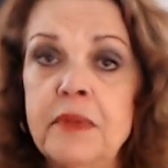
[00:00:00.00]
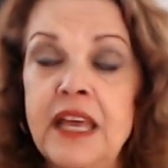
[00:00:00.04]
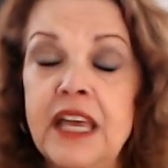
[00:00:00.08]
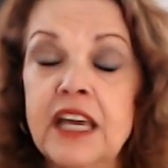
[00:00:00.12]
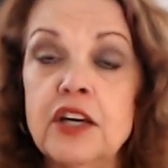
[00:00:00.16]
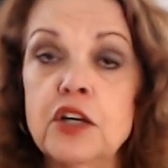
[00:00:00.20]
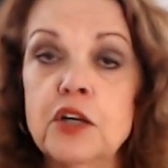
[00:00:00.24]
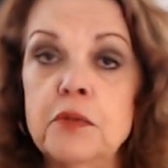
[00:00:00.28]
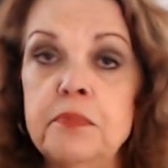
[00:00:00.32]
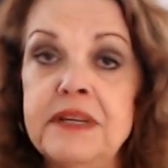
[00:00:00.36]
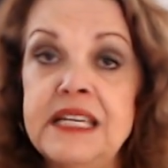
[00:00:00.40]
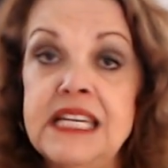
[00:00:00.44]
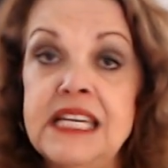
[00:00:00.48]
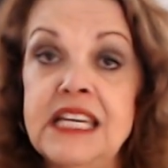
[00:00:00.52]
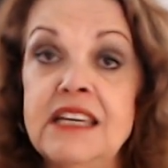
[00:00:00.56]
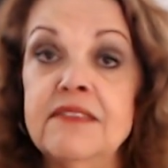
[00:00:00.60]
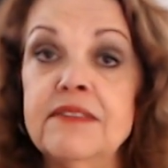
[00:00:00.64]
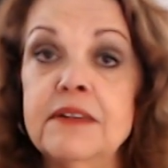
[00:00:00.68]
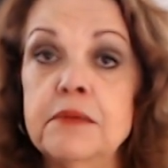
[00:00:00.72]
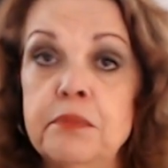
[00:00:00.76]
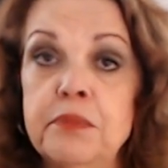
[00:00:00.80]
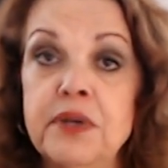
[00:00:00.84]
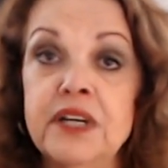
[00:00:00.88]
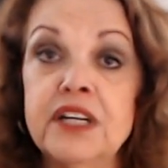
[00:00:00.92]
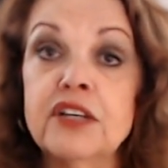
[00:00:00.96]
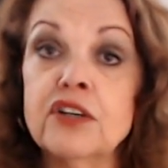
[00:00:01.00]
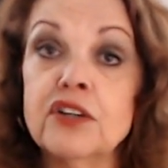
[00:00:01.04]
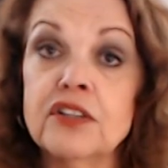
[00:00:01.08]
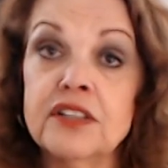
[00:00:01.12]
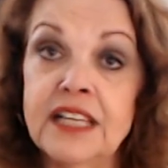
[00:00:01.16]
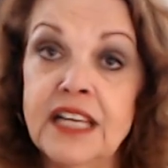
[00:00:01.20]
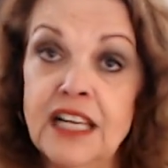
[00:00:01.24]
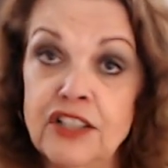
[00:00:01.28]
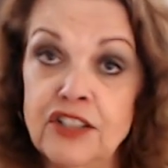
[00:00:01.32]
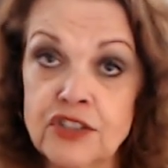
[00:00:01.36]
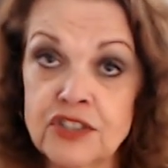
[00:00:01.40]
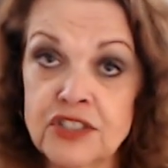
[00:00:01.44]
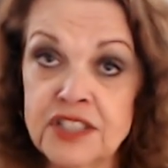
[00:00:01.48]
It could be even bigger
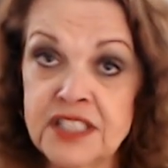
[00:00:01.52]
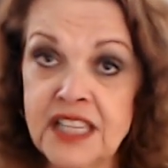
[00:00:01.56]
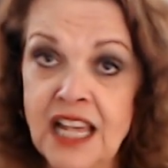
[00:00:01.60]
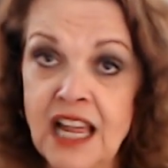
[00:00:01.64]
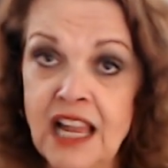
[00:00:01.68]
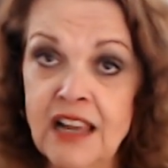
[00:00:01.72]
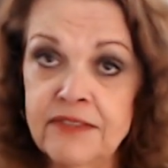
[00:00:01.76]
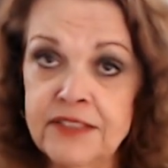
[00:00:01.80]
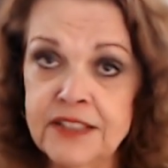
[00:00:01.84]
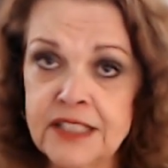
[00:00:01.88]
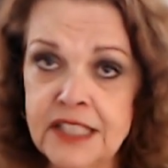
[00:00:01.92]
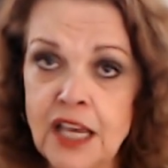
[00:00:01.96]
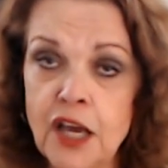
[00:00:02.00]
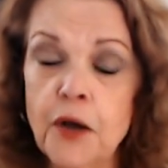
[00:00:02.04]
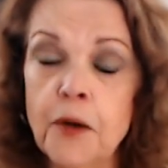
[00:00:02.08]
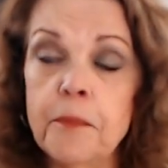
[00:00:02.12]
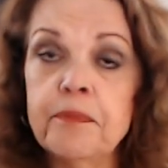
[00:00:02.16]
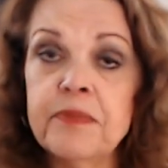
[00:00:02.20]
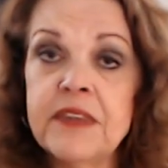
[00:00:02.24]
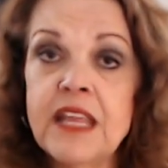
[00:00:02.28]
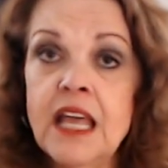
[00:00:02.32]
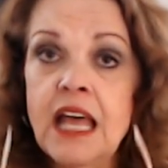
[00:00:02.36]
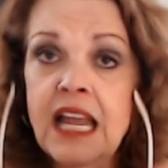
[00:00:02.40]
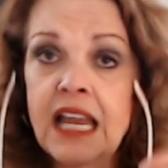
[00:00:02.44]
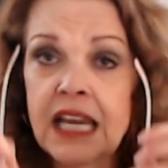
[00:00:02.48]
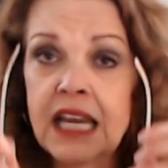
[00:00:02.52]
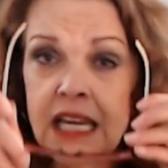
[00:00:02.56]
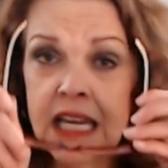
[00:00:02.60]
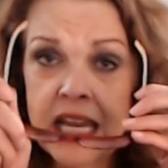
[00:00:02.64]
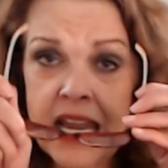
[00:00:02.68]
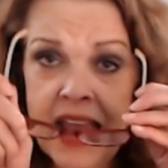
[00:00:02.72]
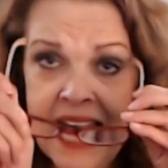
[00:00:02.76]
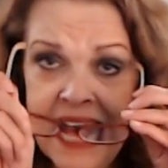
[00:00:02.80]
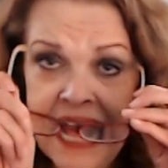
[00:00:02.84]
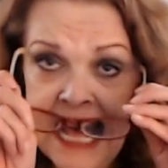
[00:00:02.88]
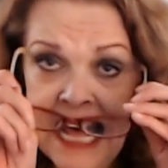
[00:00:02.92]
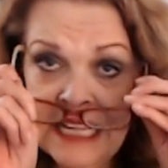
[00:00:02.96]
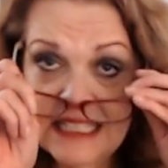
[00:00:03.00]
than yourself. So
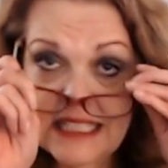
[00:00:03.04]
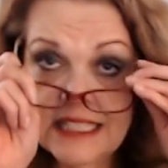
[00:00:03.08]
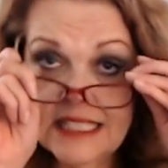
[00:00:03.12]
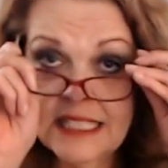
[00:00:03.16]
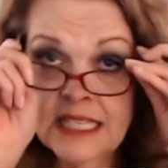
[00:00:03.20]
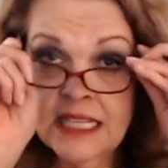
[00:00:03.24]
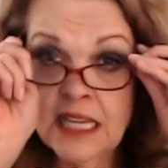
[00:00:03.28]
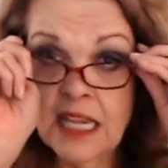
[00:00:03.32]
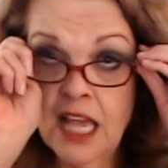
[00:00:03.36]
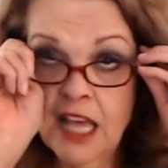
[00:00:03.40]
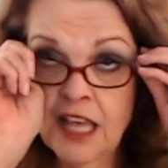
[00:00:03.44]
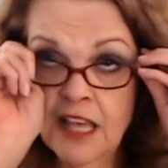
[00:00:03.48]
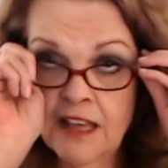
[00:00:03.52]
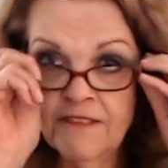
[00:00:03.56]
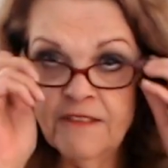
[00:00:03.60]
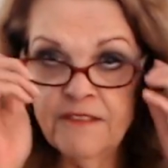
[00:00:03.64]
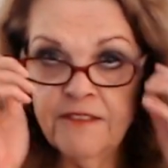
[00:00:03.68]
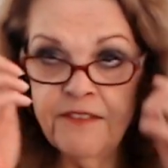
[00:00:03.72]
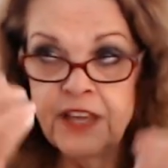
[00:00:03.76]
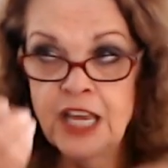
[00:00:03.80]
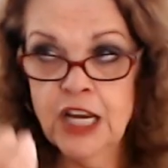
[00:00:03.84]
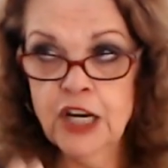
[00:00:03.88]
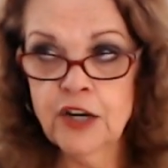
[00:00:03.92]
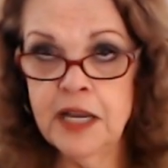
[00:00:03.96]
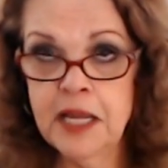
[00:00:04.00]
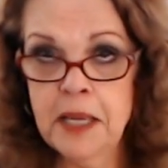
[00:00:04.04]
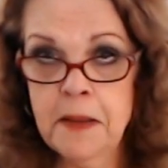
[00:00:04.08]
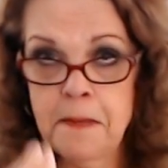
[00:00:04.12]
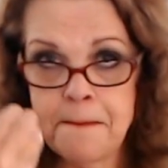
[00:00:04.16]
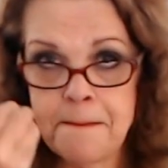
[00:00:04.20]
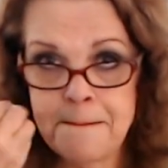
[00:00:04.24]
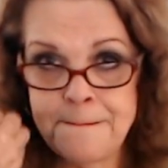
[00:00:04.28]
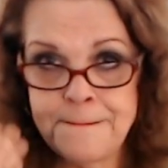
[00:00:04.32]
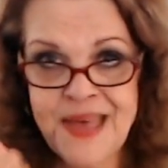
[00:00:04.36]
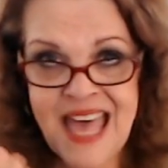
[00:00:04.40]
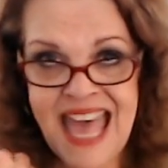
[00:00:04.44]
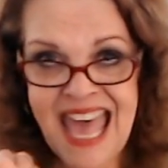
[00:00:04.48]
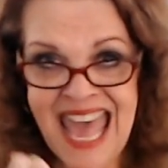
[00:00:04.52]
lots of very
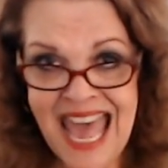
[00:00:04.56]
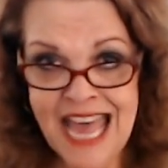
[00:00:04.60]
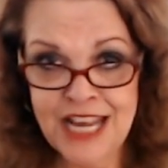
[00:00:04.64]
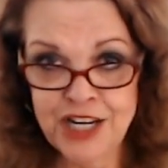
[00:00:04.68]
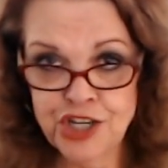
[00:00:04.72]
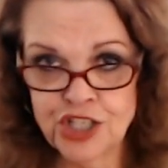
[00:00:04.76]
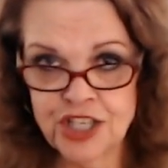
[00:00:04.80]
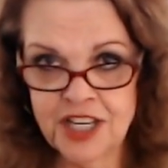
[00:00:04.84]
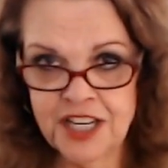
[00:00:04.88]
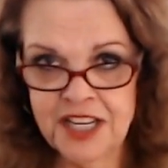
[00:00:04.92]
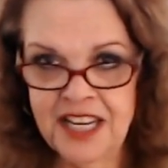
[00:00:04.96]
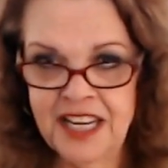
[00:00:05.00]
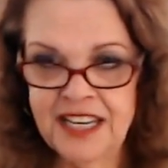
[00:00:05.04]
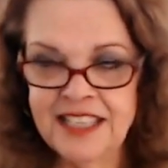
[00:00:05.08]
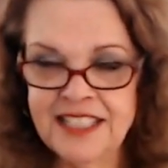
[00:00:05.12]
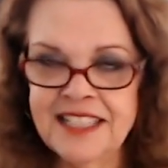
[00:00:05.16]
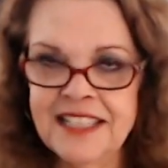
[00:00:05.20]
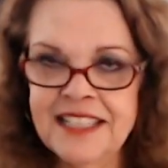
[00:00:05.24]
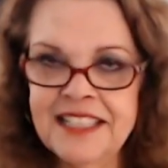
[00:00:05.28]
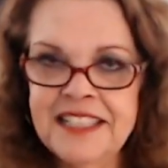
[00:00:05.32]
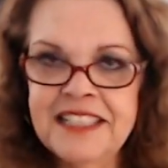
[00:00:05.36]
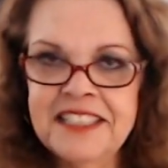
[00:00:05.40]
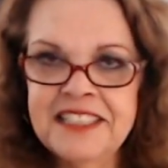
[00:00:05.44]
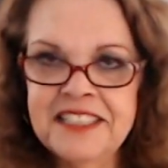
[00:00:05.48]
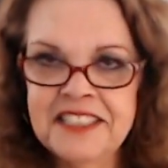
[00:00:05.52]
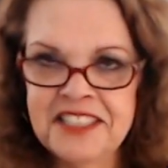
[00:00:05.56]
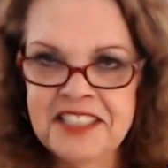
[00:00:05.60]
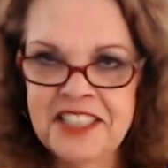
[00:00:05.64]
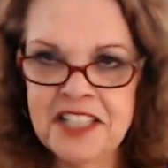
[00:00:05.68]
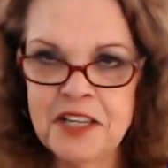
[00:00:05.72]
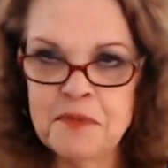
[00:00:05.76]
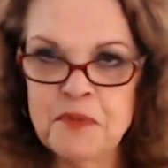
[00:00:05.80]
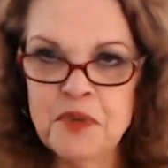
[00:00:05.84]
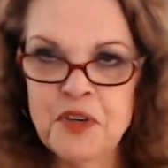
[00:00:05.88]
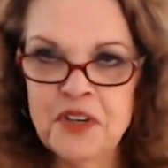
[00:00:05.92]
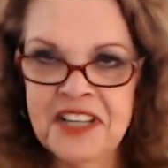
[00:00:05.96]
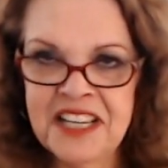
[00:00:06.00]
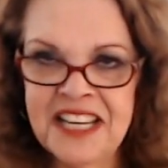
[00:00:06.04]
passionate
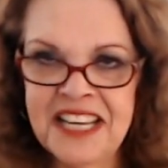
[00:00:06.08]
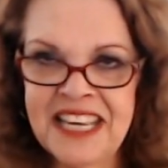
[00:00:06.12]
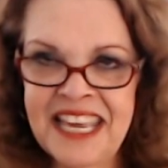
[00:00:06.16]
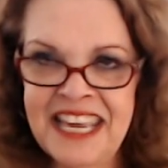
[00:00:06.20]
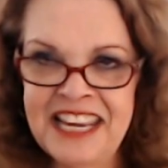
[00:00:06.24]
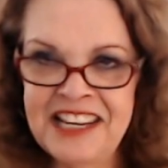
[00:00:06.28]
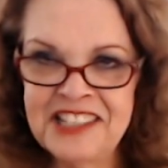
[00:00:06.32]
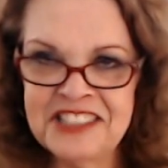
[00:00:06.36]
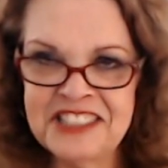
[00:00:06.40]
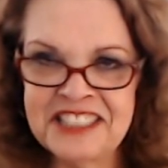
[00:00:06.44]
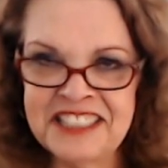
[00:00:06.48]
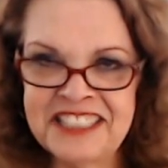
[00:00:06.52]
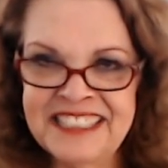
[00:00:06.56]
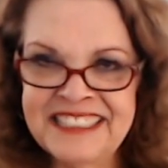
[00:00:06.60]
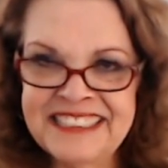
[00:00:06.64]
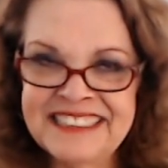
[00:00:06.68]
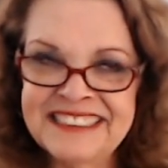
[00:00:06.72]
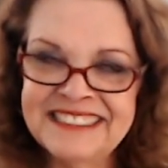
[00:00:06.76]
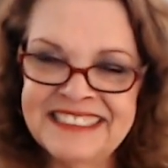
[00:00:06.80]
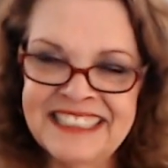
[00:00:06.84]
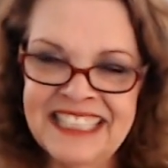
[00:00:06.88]
communication.